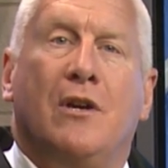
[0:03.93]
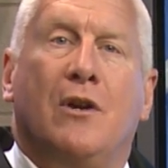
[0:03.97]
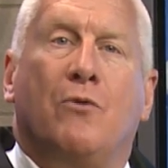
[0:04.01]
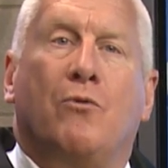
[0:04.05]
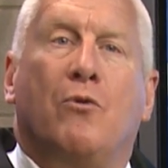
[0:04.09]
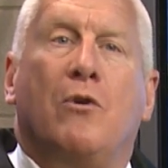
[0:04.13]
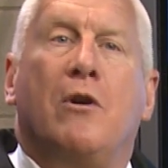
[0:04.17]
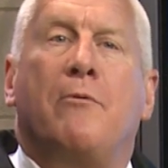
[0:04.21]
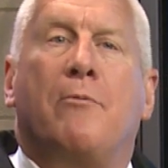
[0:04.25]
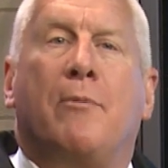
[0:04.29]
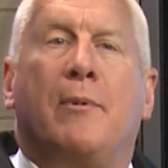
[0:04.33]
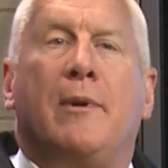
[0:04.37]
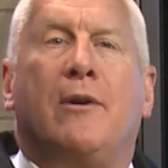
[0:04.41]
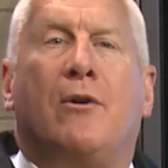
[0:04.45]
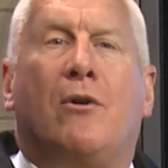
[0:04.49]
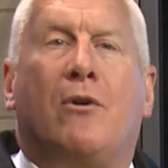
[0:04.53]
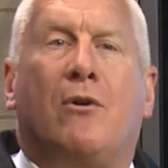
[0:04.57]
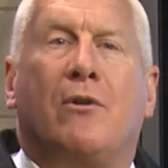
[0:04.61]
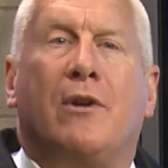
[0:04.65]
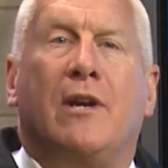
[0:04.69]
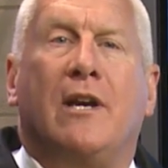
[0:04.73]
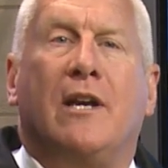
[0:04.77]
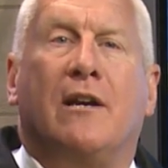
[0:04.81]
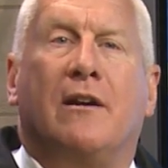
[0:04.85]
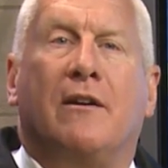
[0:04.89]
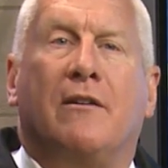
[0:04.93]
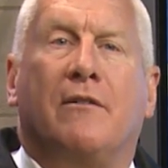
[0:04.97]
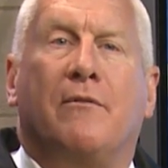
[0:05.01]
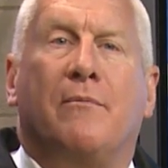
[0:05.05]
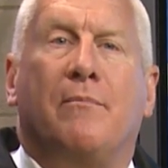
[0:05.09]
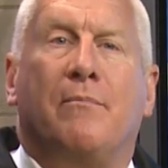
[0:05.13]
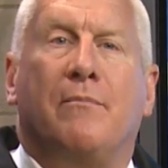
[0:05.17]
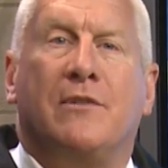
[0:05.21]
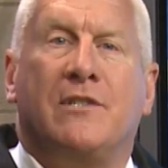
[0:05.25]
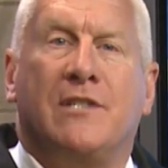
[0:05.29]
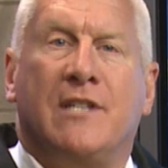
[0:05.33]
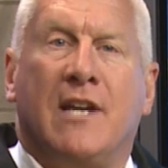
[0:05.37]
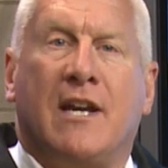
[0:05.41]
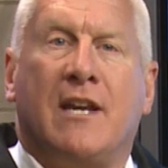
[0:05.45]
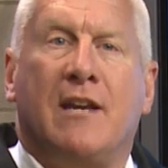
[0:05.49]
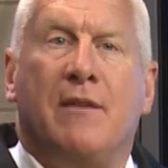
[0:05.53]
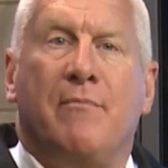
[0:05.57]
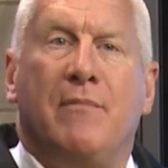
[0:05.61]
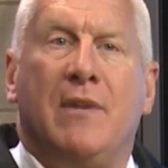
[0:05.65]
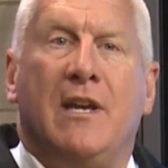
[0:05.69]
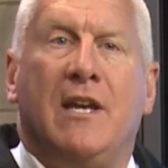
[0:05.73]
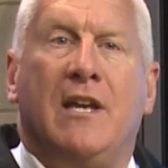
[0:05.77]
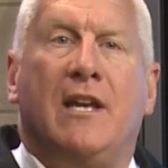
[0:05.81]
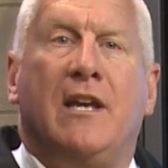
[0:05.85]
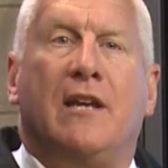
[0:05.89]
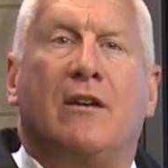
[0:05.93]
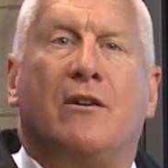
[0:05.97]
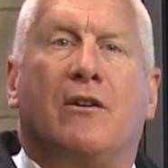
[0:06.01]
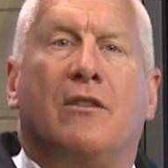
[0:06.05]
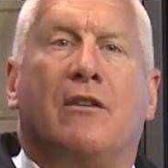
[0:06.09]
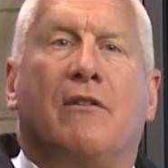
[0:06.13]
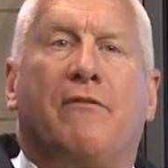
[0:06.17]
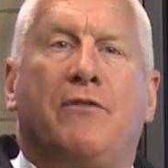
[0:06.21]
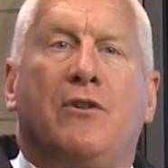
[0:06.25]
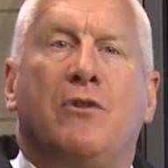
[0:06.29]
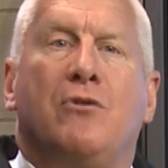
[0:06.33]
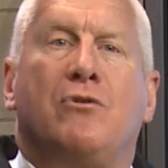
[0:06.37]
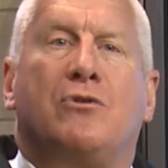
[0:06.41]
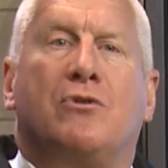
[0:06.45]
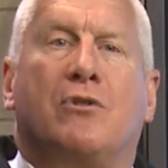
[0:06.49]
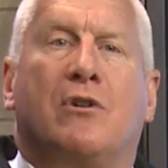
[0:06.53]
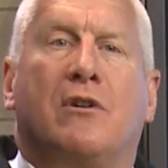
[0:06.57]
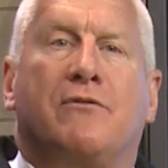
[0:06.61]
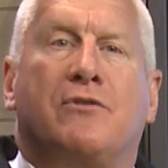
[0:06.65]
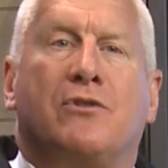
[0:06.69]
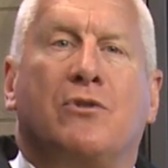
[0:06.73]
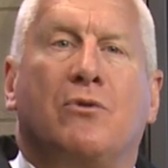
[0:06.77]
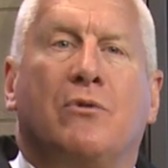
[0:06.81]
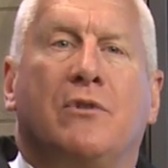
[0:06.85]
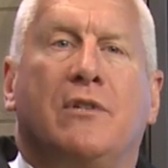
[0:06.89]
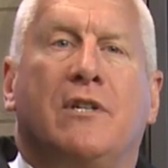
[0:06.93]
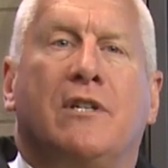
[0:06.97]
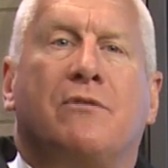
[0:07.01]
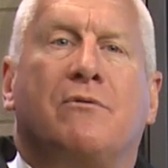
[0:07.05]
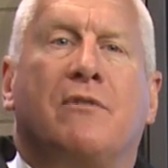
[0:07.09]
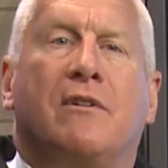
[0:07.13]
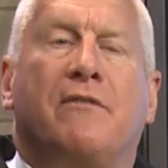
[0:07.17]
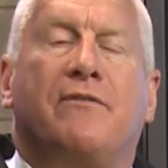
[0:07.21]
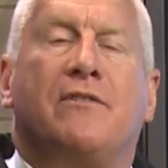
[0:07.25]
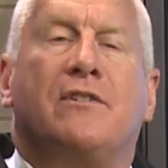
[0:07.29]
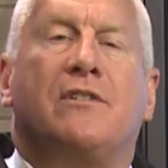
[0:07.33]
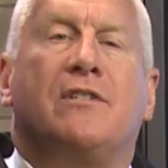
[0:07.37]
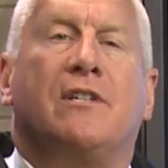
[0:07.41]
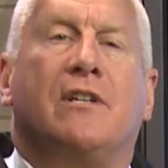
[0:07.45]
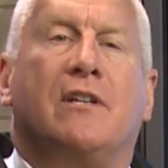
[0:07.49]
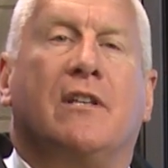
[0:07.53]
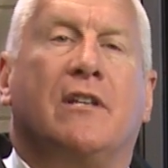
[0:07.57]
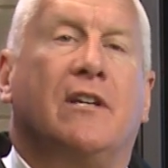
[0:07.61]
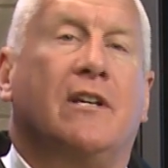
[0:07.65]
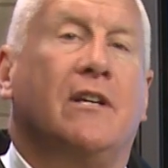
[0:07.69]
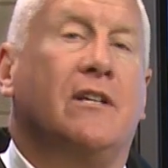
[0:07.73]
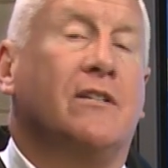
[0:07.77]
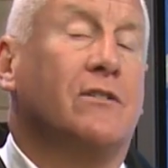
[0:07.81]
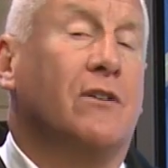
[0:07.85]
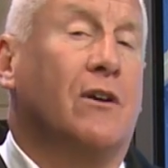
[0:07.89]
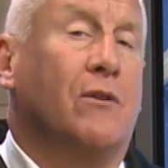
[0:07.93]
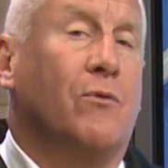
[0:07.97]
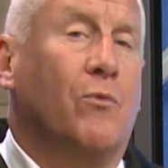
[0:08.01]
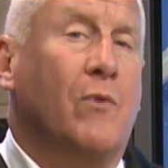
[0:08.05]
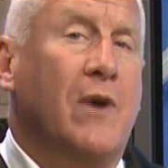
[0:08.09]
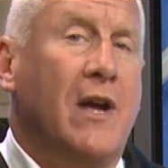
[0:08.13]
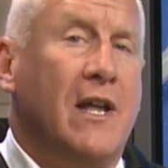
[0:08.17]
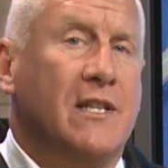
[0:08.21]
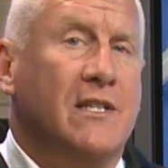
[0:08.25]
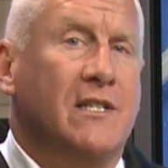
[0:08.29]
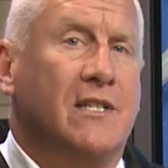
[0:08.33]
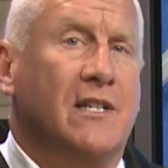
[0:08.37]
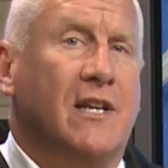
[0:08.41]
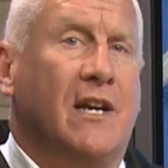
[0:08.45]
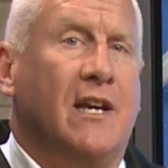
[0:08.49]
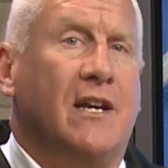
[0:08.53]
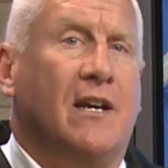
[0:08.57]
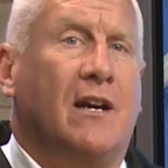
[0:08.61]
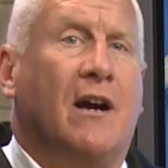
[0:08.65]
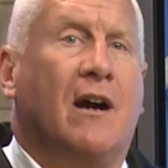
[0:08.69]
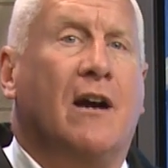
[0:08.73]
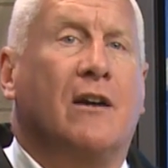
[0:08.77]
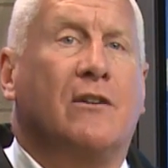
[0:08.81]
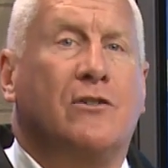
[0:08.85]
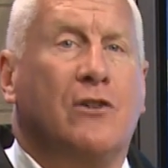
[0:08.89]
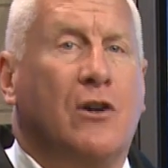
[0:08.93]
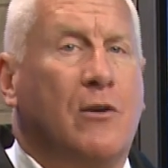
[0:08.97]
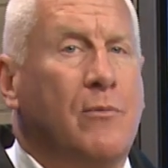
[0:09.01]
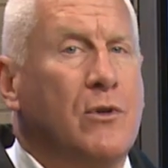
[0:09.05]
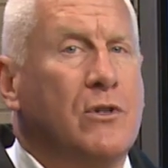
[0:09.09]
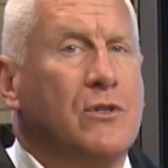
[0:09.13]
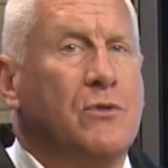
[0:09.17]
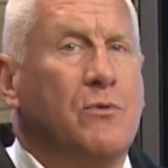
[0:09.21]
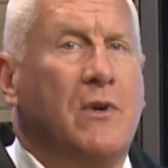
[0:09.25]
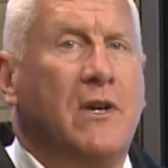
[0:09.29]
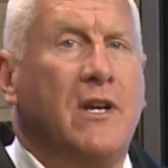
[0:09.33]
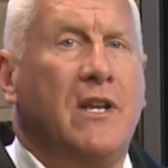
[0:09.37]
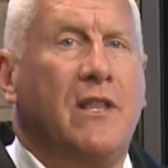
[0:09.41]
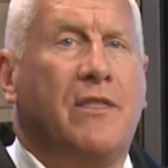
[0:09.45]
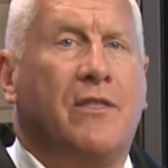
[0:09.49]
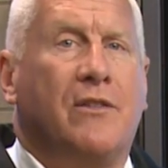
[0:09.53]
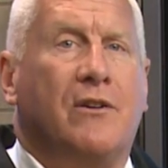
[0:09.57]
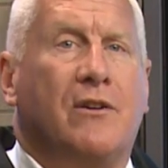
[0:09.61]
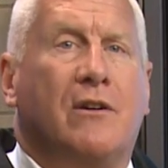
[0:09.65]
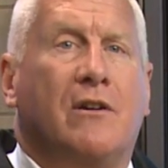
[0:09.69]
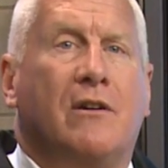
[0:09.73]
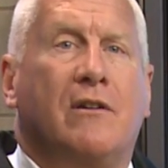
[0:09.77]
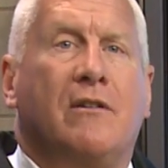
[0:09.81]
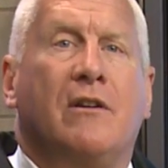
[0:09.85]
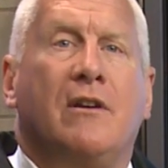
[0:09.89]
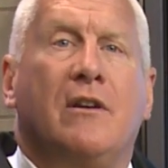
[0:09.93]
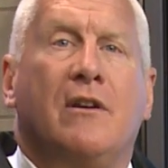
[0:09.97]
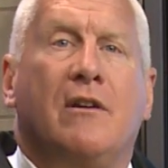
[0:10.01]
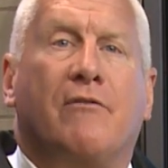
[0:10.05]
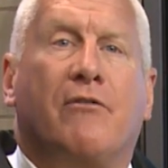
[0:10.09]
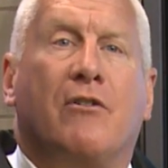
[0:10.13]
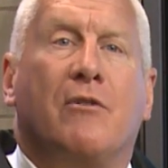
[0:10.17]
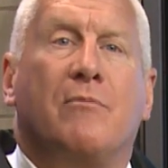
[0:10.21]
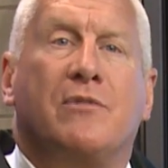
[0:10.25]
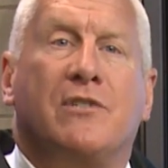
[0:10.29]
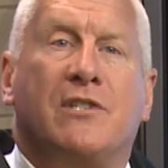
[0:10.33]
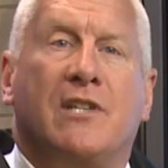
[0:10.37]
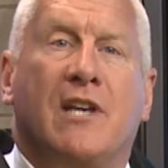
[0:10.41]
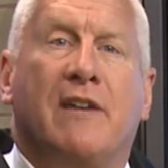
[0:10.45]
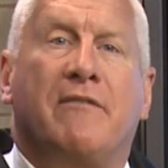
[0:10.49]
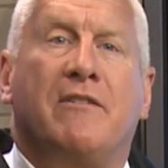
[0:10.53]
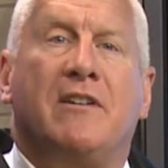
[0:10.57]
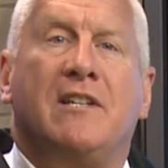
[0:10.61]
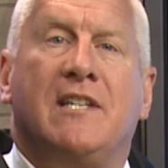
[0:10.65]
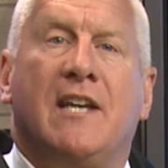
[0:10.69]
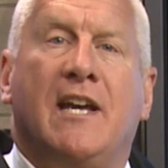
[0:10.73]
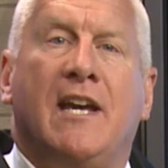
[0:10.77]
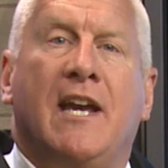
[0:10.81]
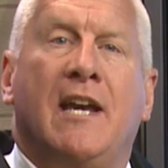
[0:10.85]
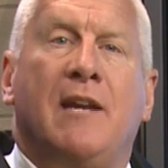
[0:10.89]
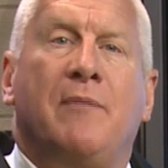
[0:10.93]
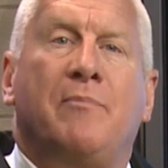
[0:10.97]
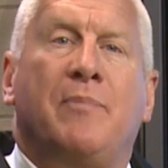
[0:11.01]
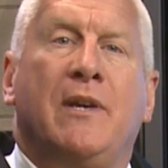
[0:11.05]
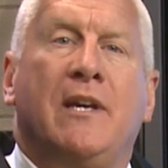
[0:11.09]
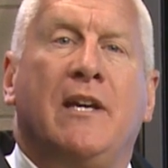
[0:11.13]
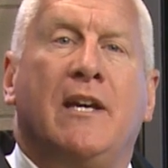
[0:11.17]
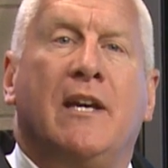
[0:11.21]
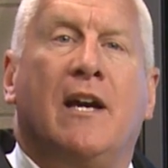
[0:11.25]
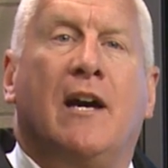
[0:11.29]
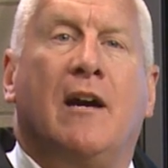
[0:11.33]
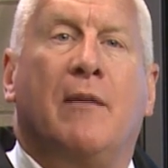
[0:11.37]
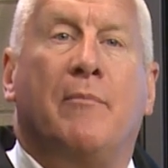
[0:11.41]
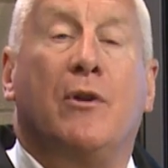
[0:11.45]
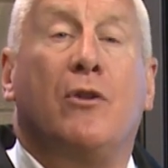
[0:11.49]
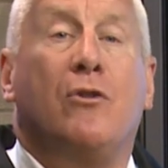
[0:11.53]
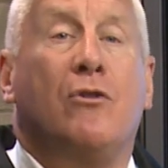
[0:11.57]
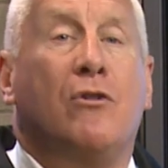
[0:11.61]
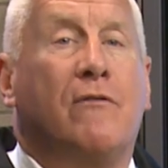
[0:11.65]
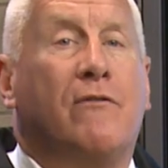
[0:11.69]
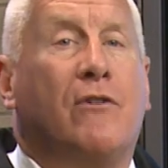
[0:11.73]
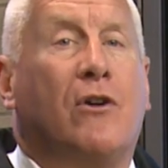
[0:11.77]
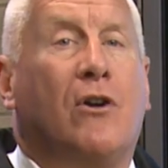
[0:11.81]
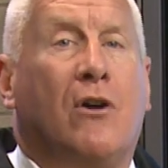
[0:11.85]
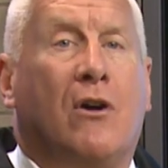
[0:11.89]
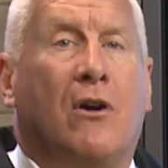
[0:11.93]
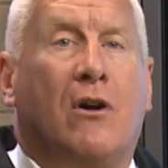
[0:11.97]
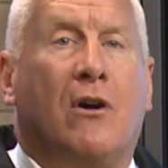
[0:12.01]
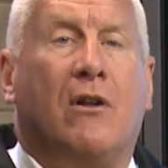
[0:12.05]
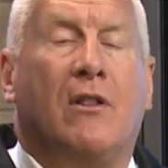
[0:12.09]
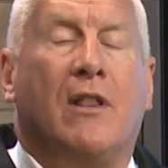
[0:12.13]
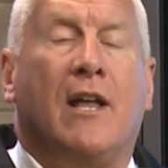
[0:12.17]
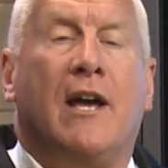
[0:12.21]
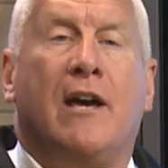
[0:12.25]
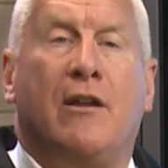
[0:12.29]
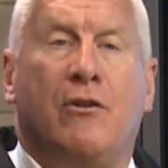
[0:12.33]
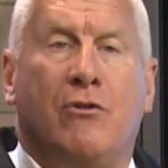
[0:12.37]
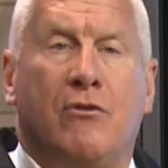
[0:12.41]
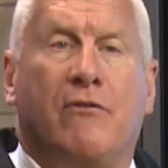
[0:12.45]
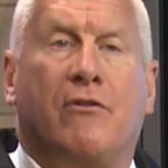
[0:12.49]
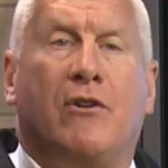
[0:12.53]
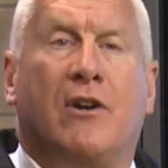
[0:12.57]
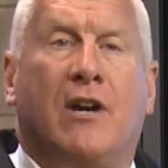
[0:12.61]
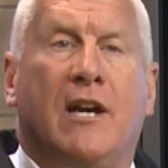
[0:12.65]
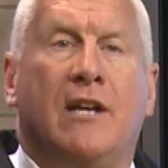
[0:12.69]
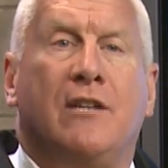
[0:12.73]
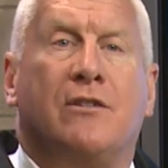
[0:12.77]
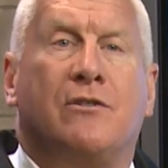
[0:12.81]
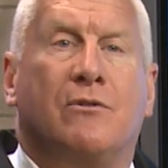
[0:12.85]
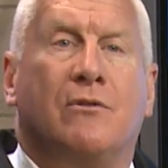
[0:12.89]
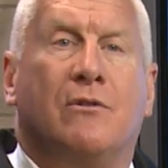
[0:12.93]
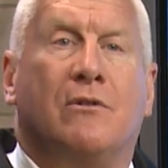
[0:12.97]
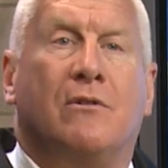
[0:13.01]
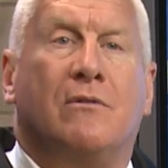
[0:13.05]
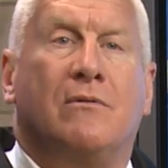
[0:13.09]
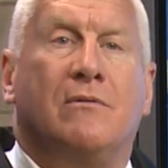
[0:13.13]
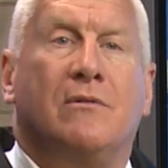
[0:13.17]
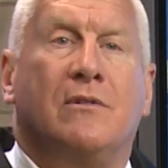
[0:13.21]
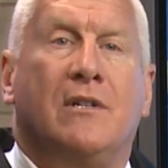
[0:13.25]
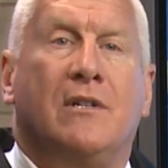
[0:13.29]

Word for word: We will be holding a second meeting on the future of school district facilities on Wednesday, October 23rd from 7 to 8 p.m. in Hoover Hall at Hoover High School.